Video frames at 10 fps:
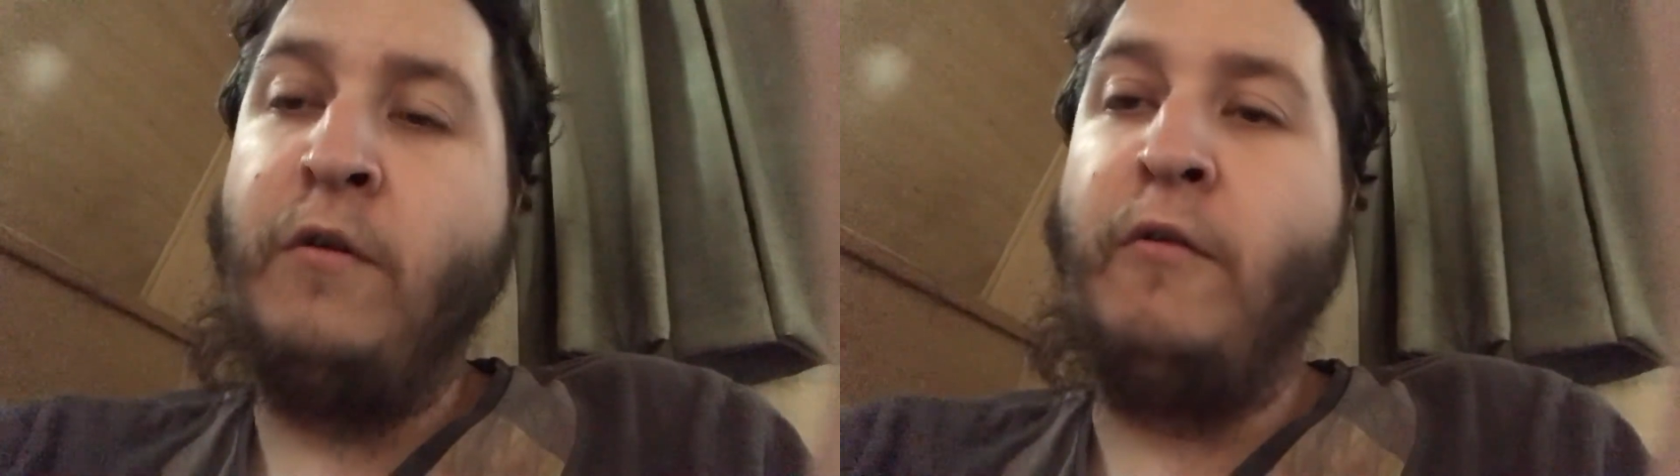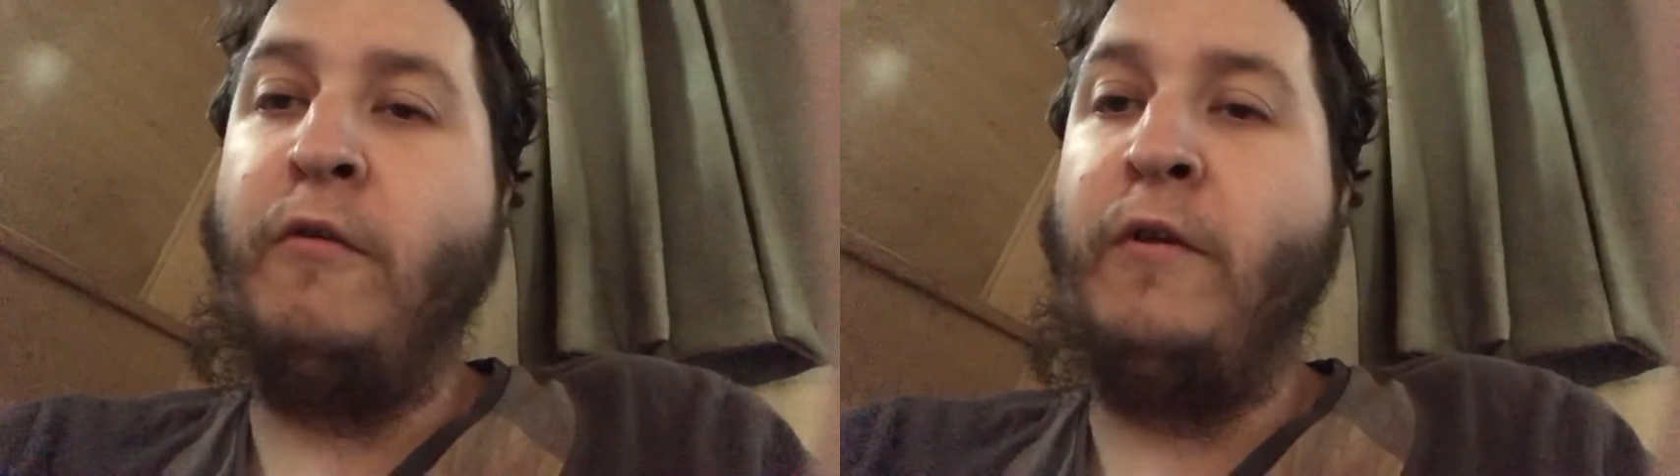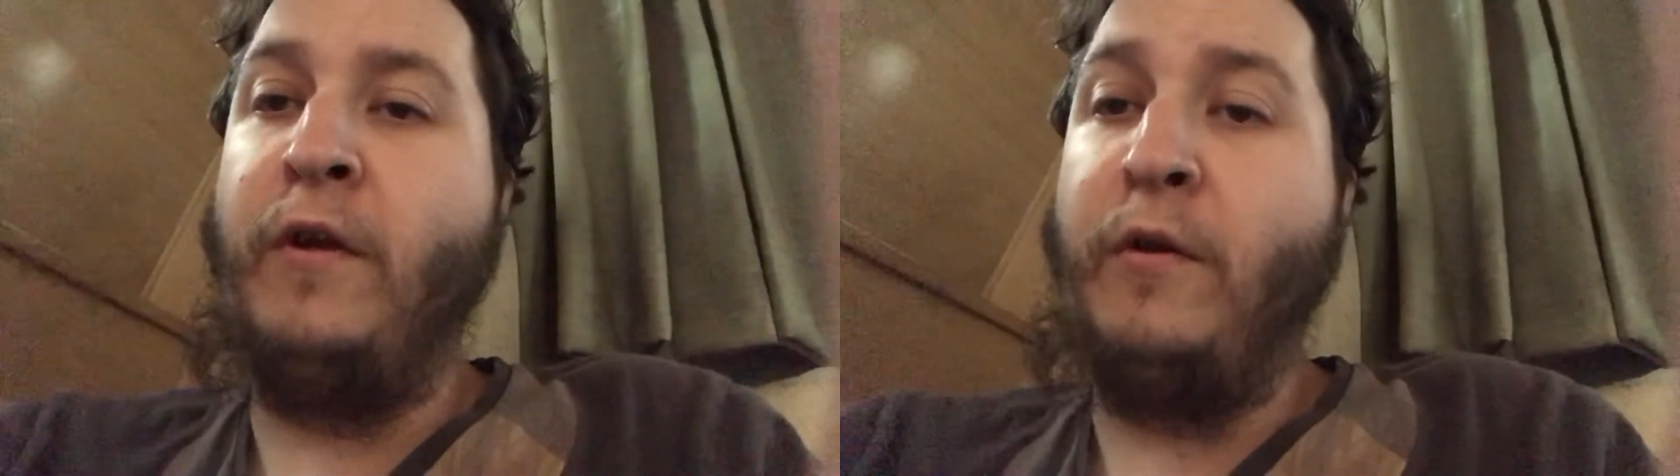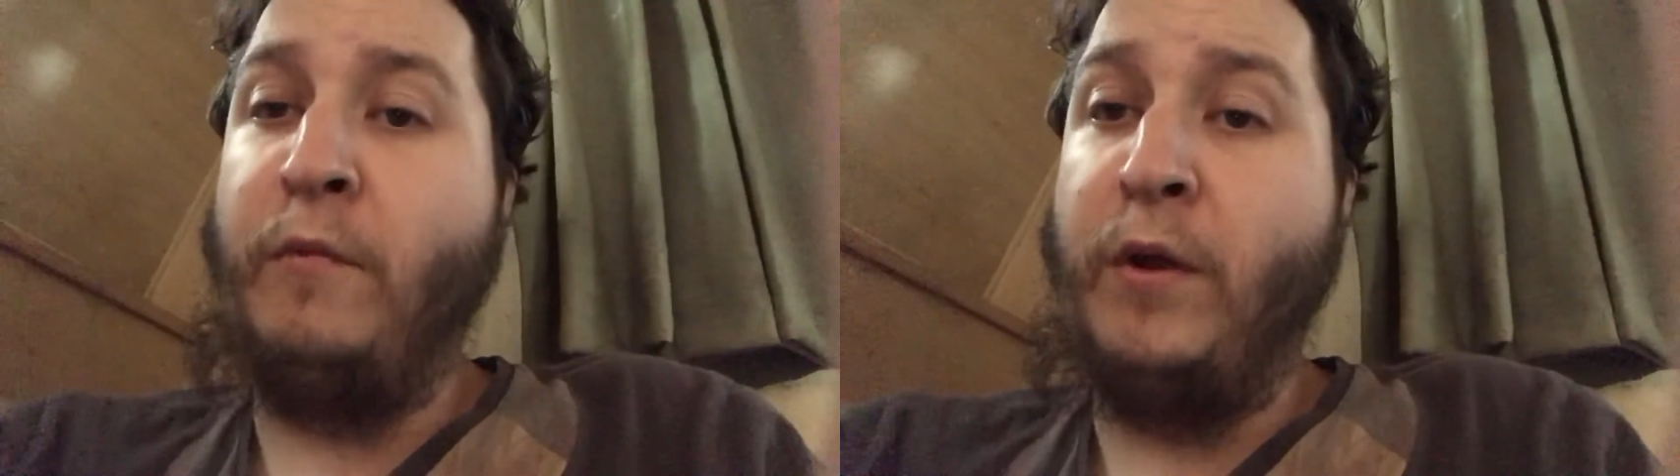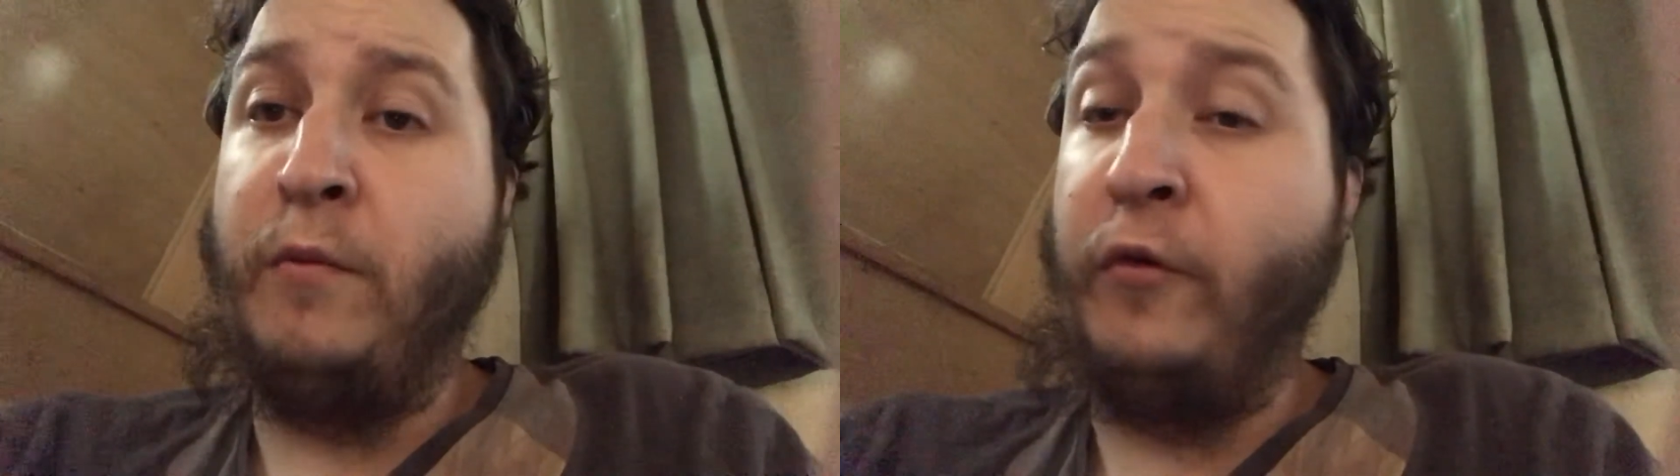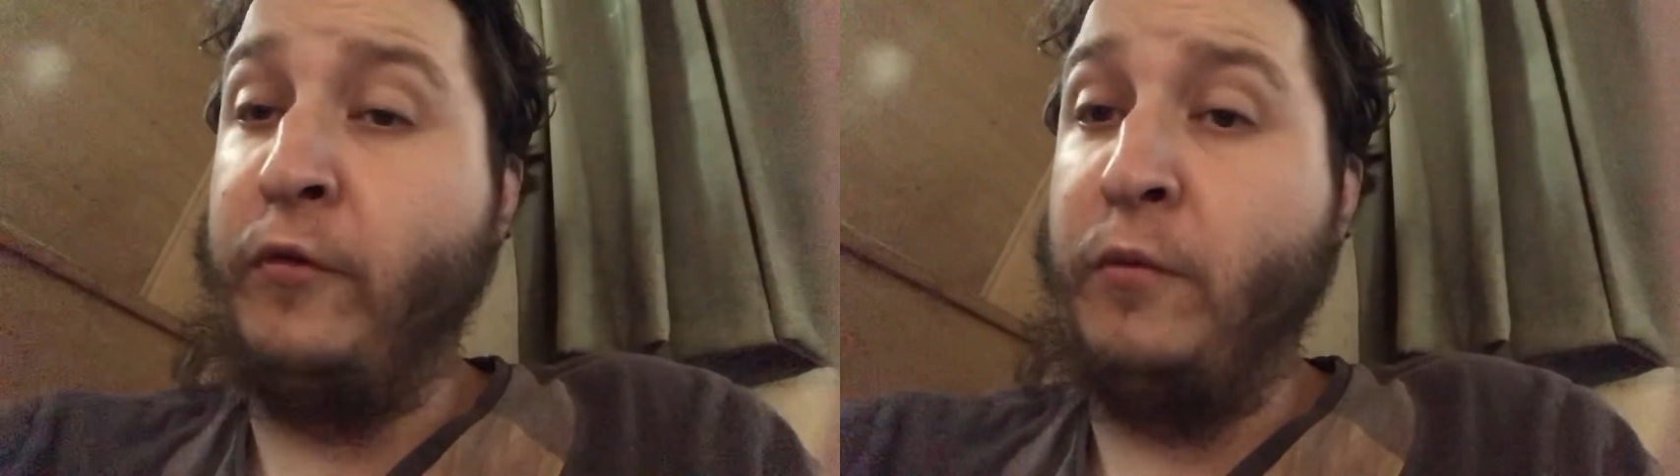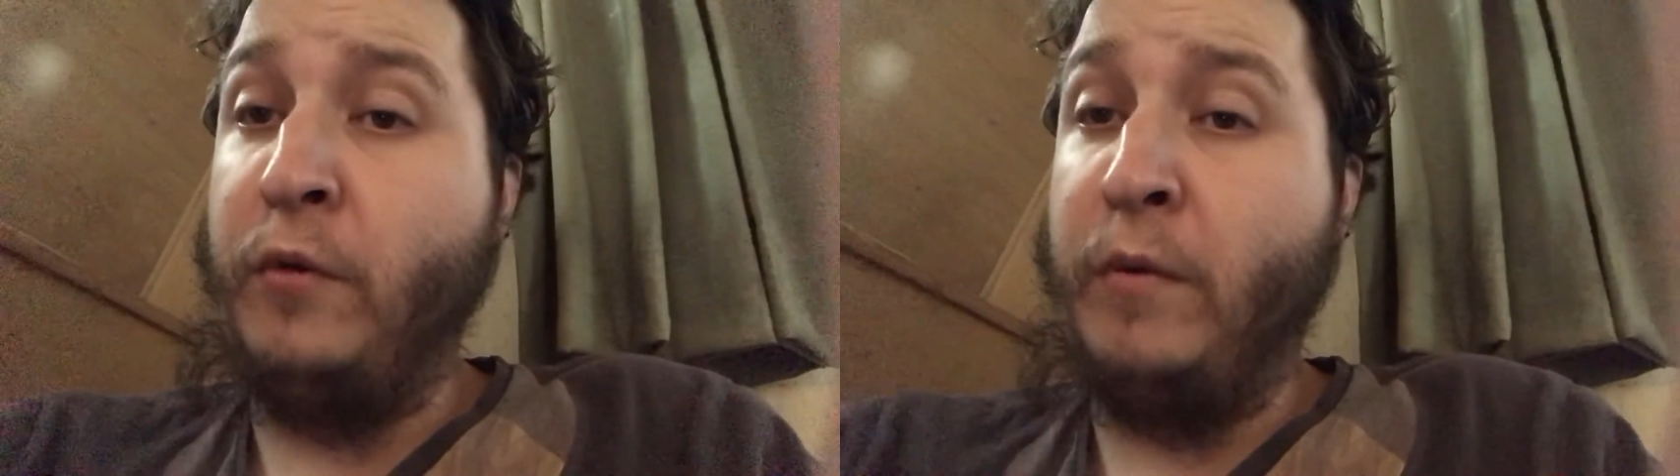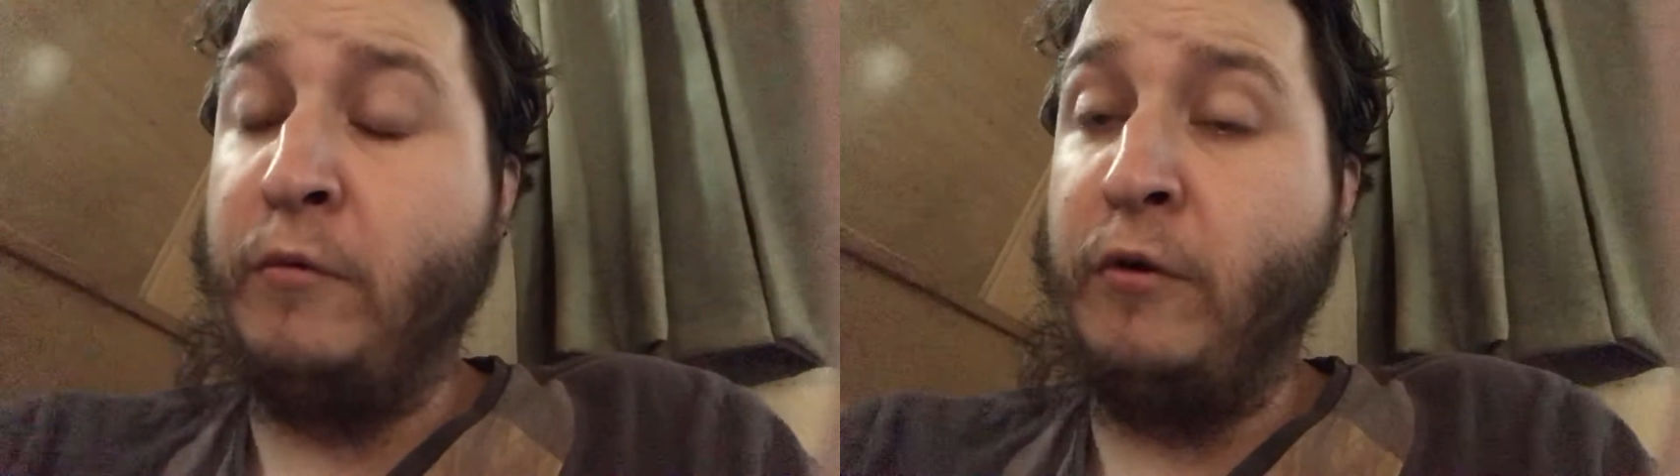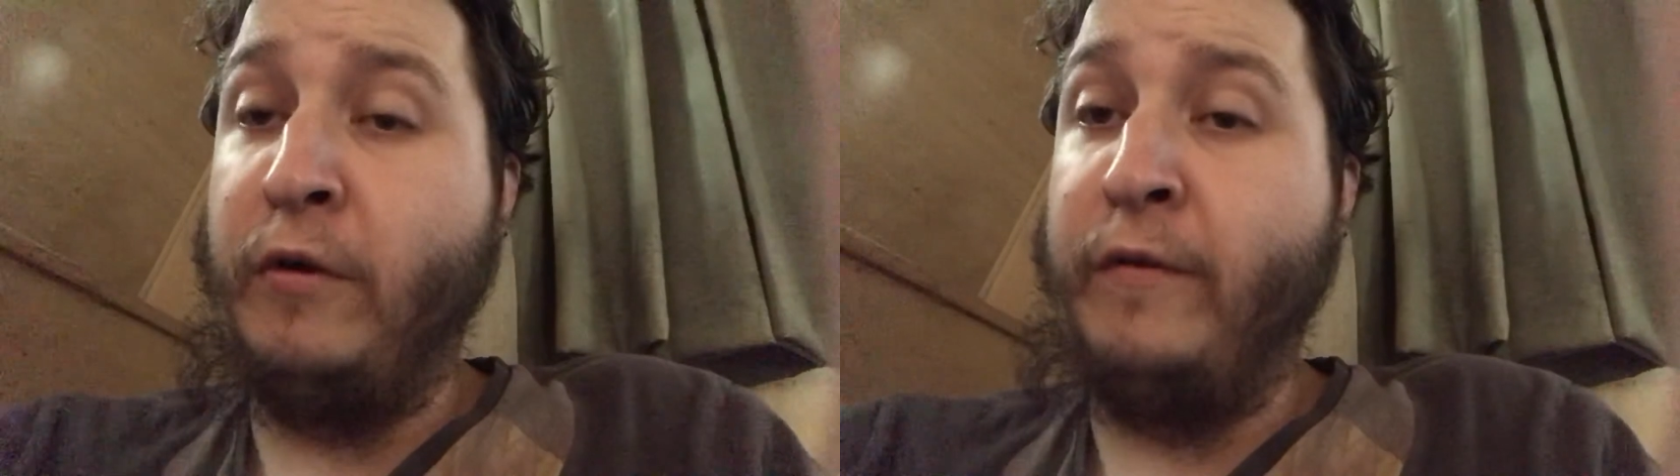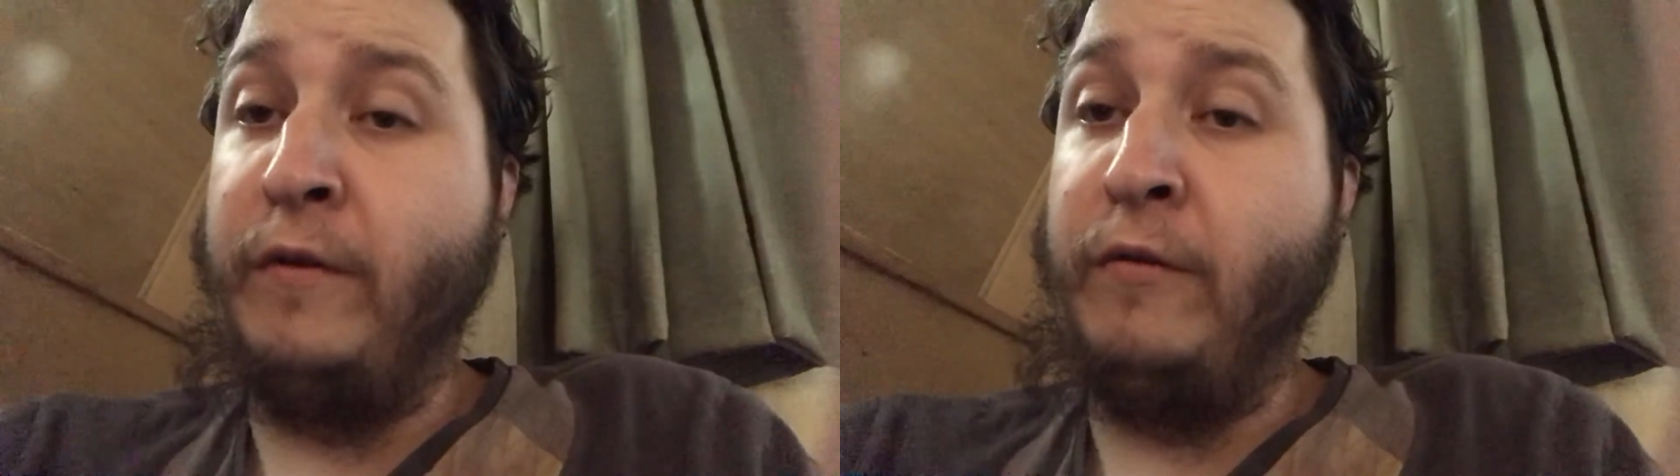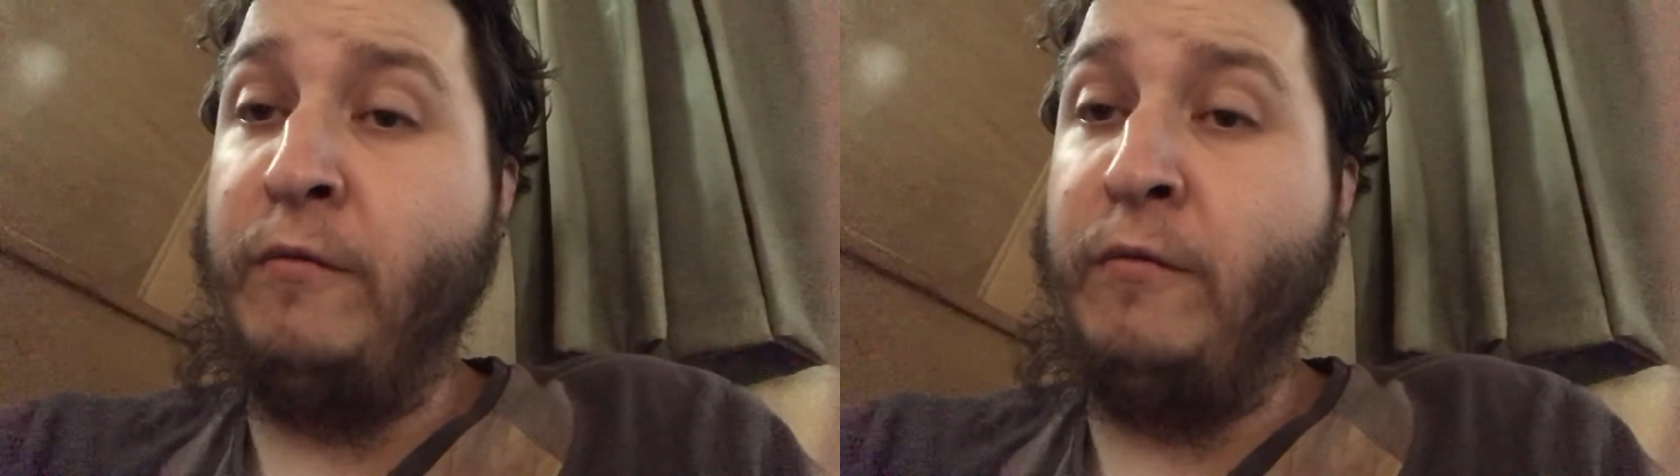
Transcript: or there could be a possible uprising